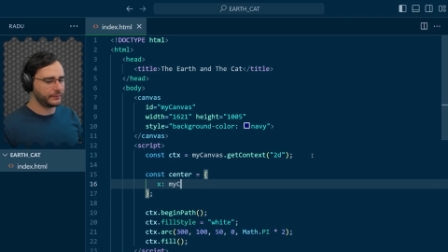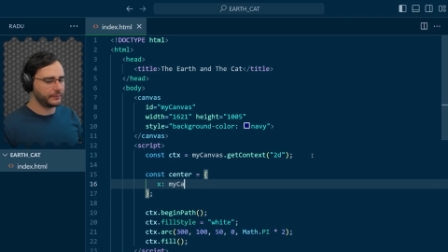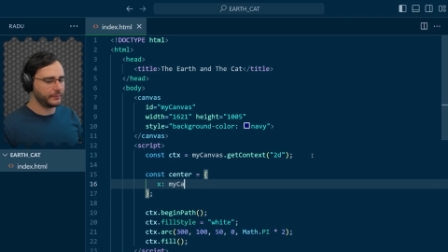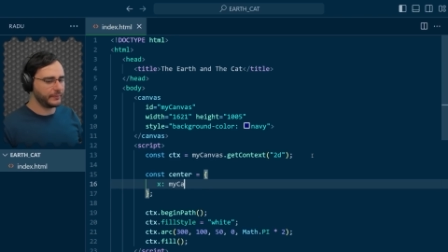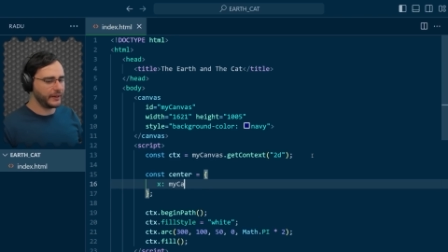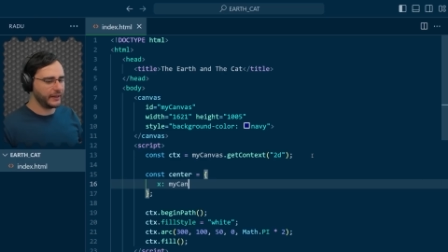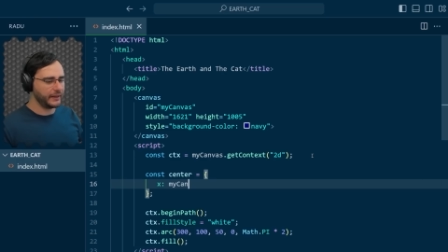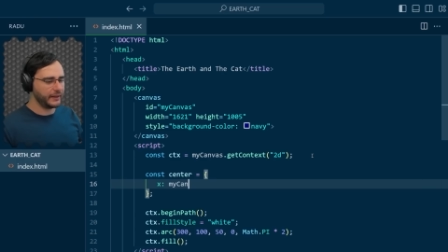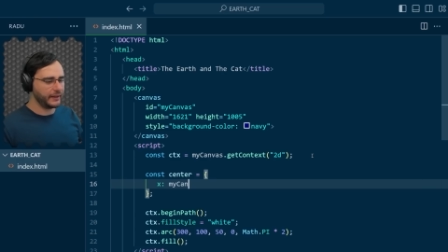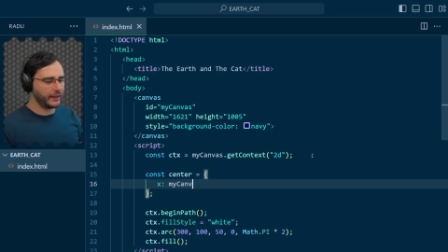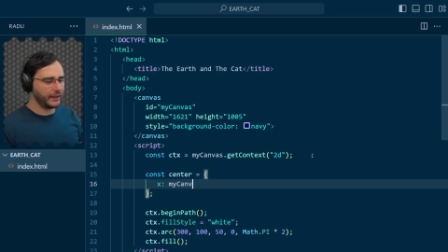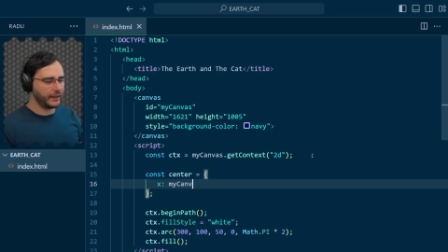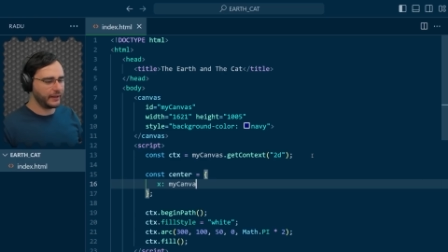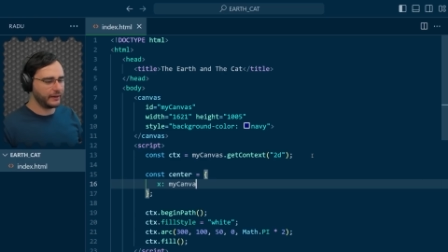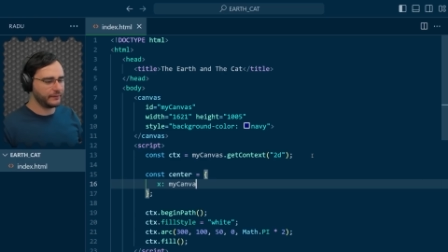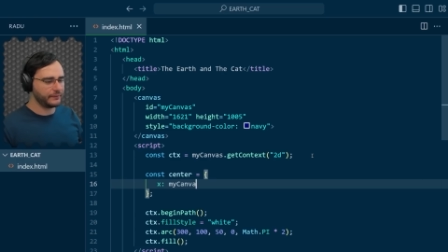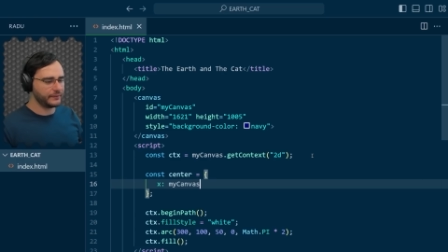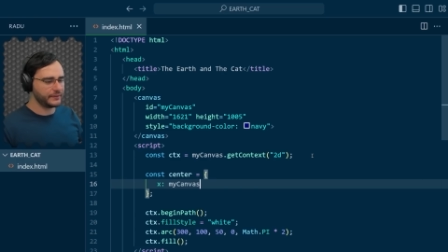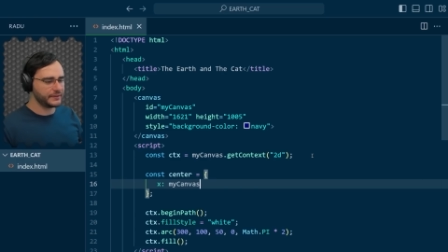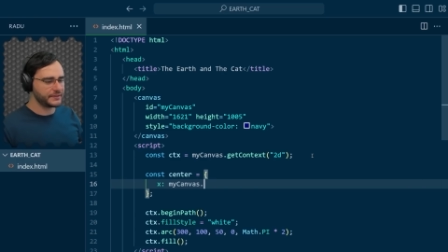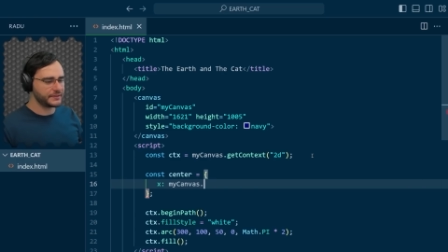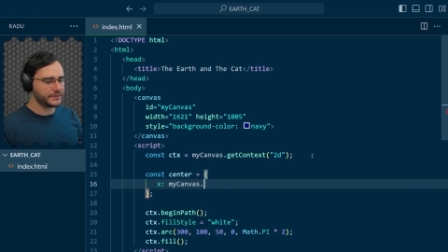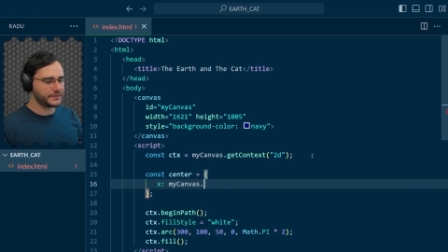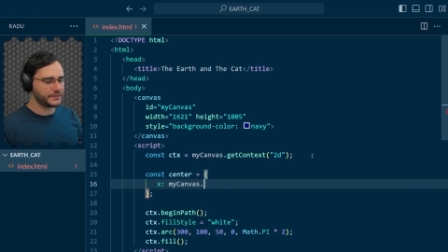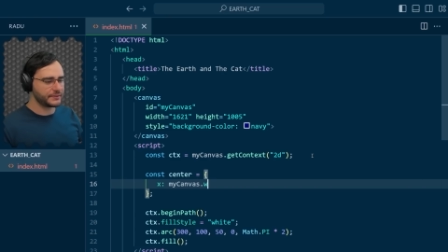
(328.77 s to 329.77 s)
my
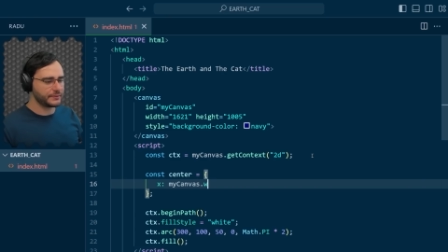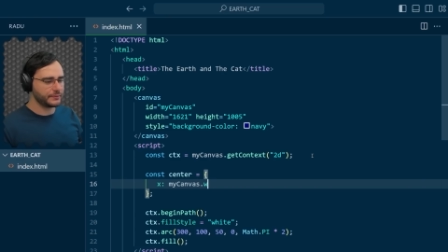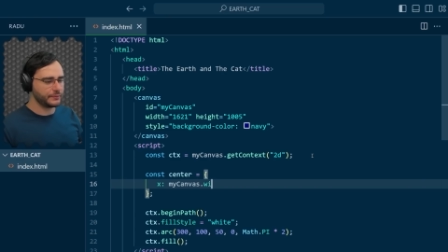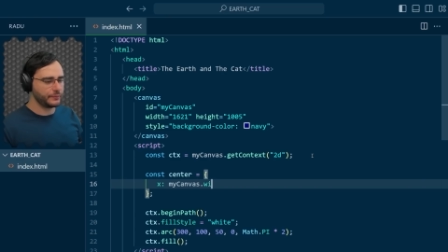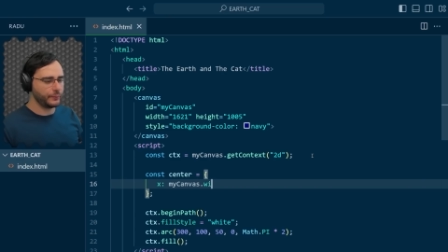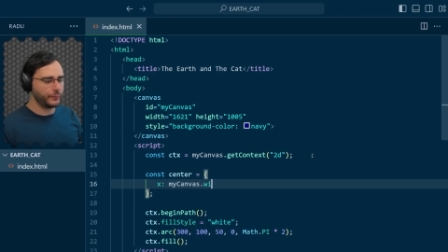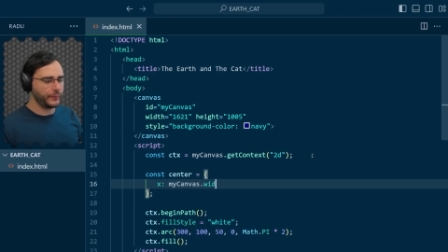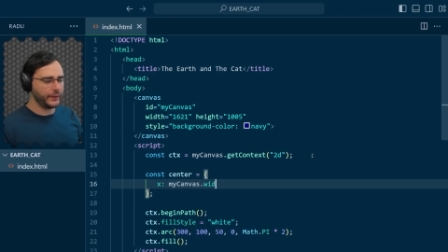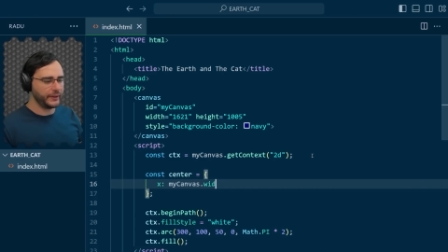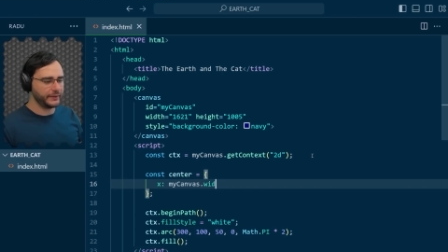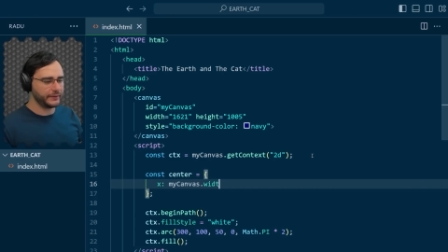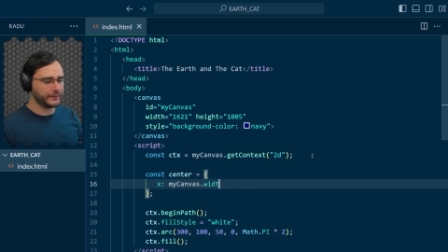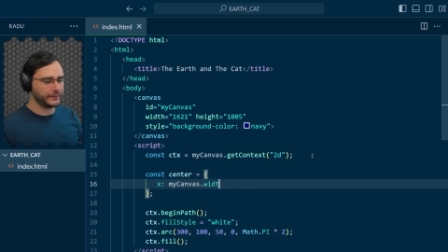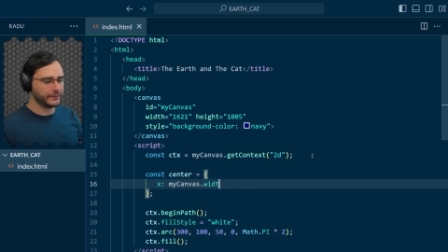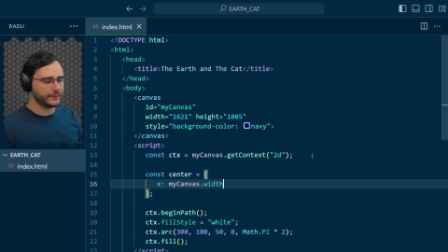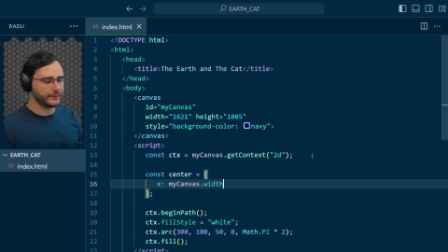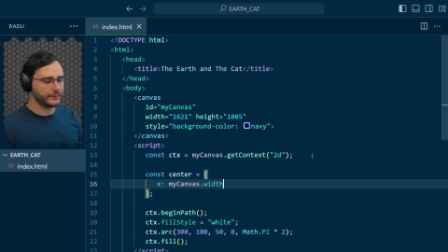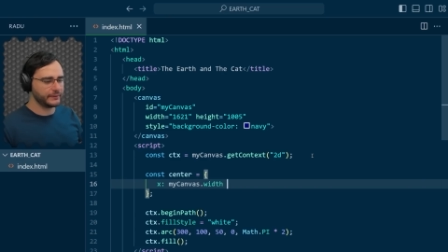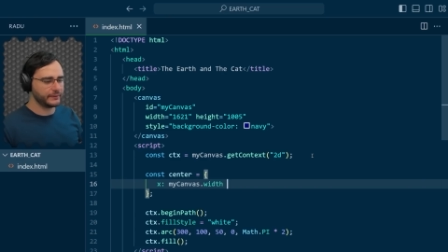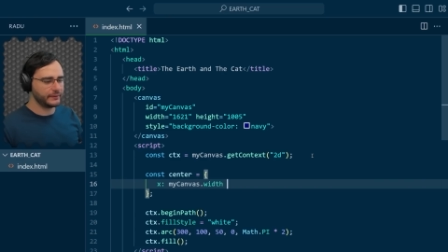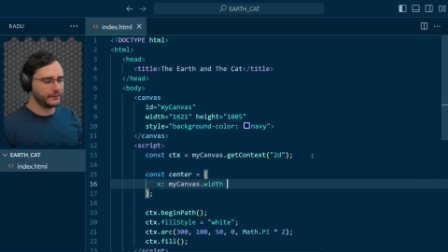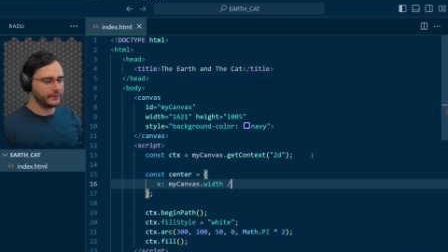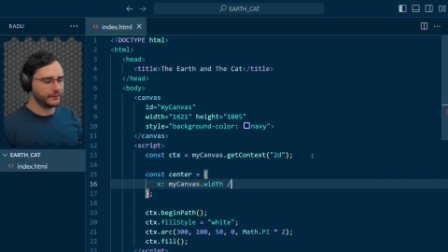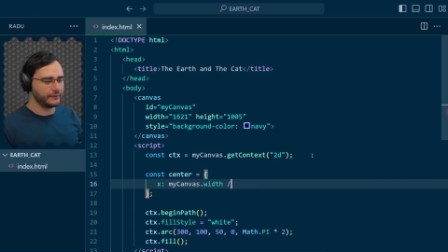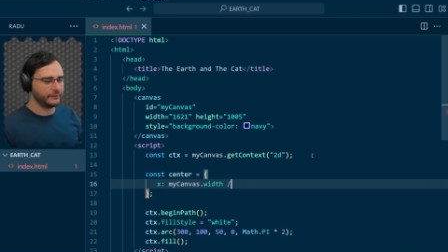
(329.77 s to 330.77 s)
canvas width
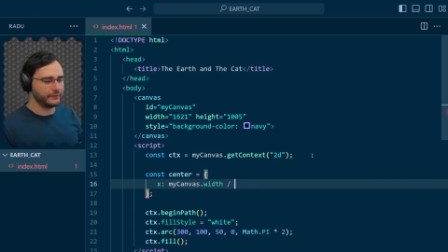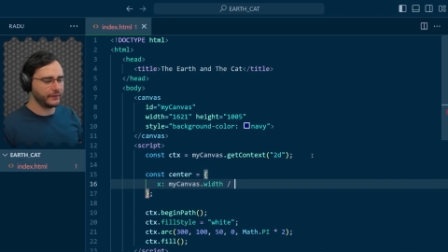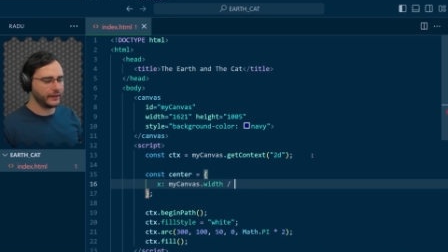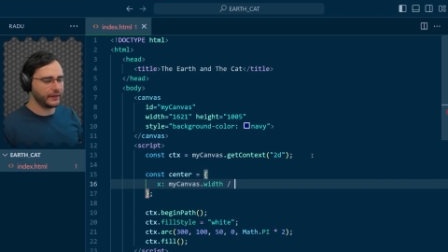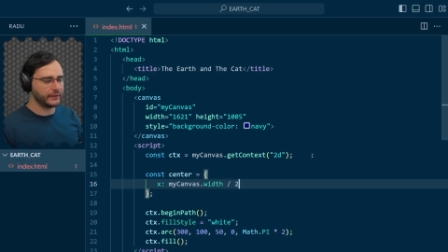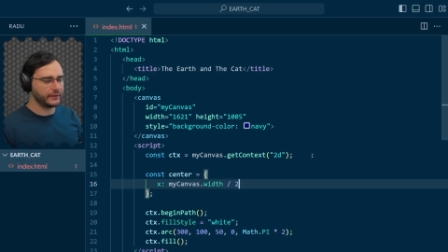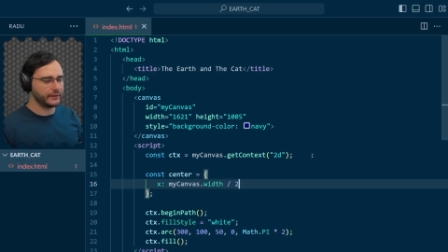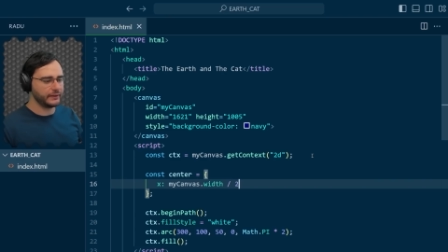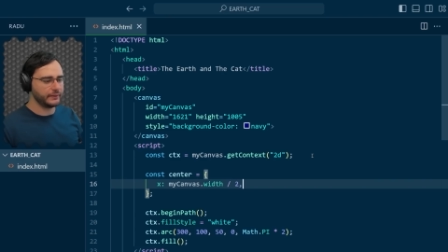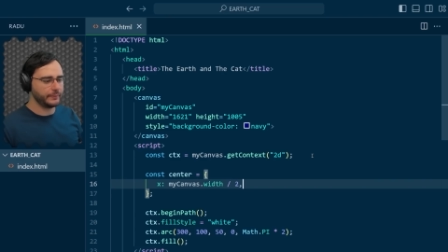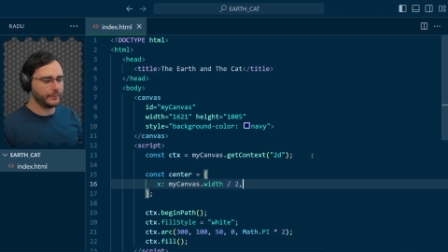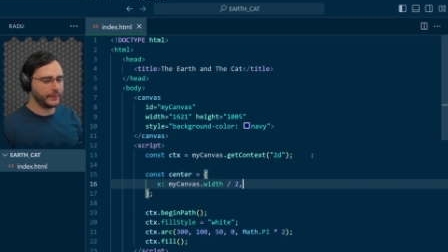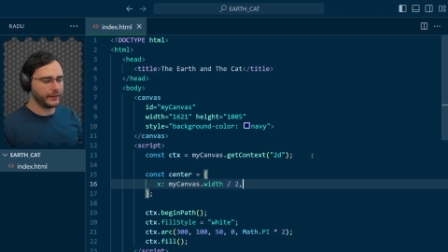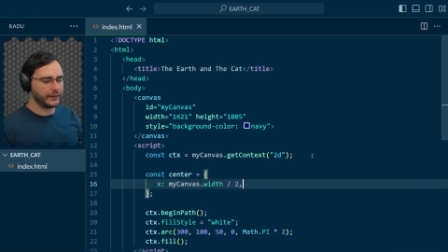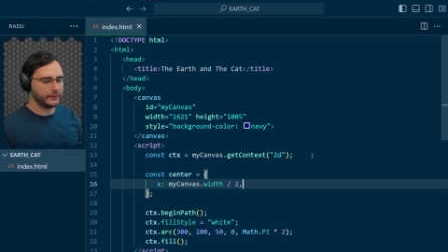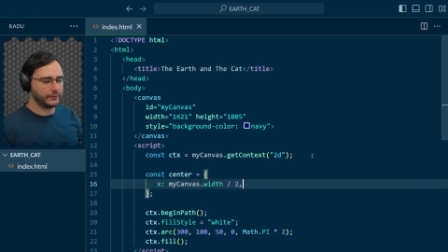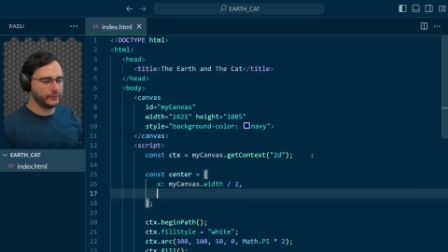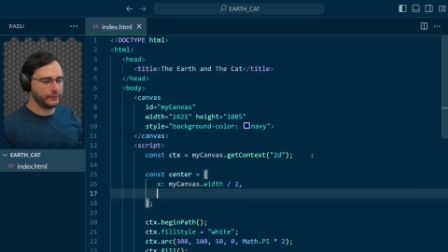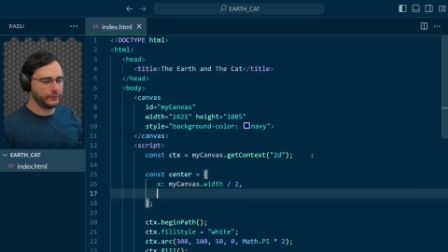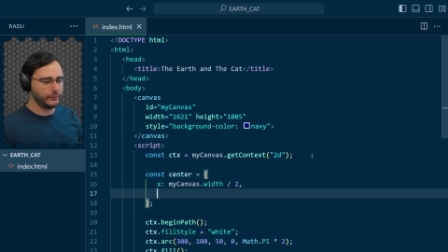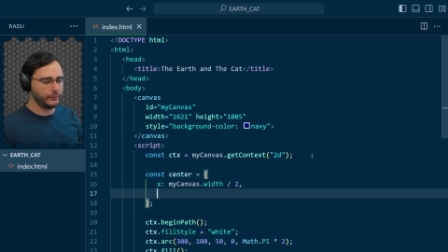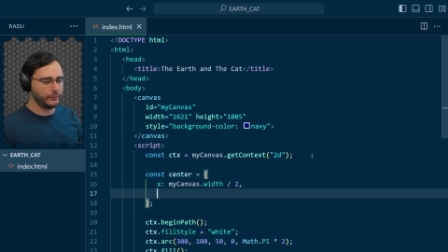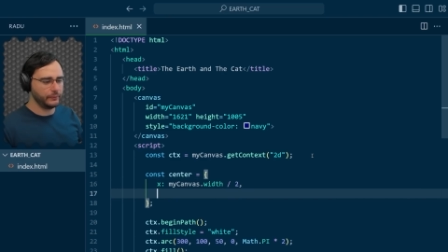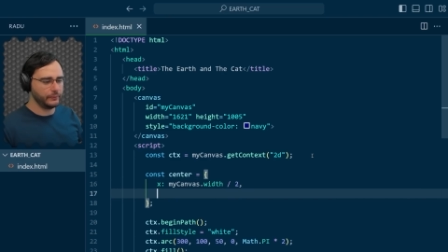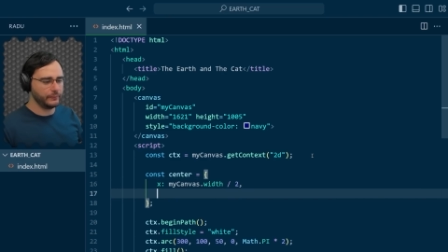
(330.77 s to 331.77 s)
divided by
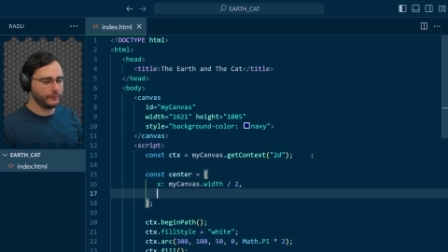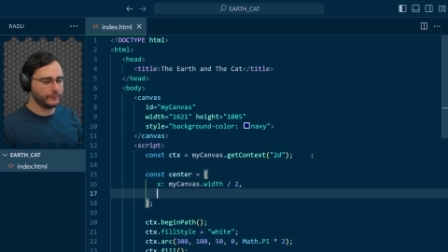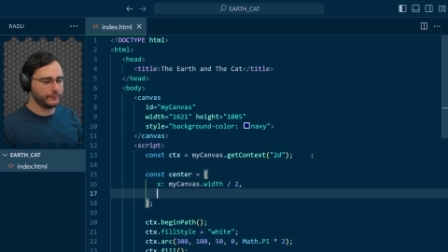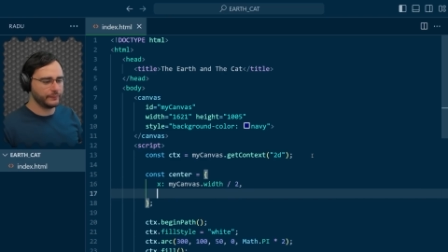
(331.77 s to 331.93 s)
2